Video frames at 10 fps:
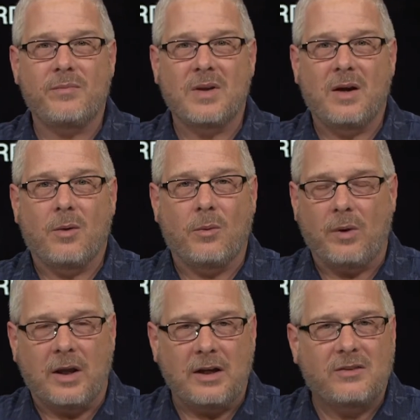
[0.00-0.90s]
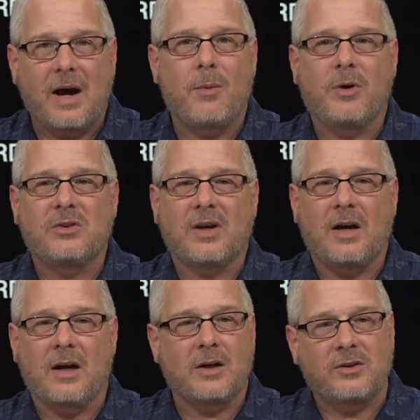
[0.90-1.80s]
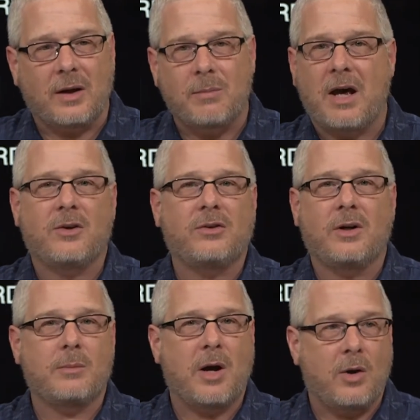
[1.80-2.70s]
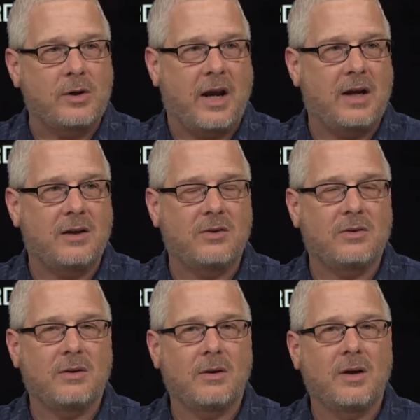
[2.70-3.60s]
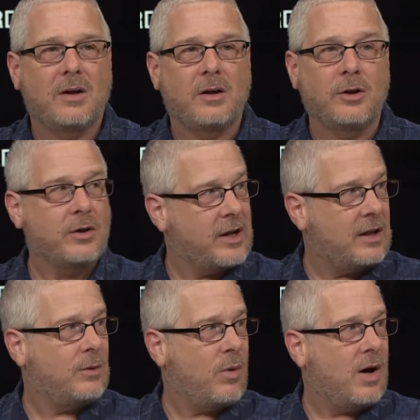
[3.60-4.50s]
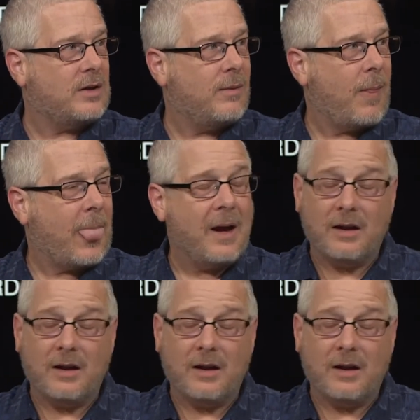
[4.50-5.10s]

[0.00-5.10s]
Mm-hmm. Anytime we say, "I'm going to take matters into my own hands," you're dead in the water, mm-hmm.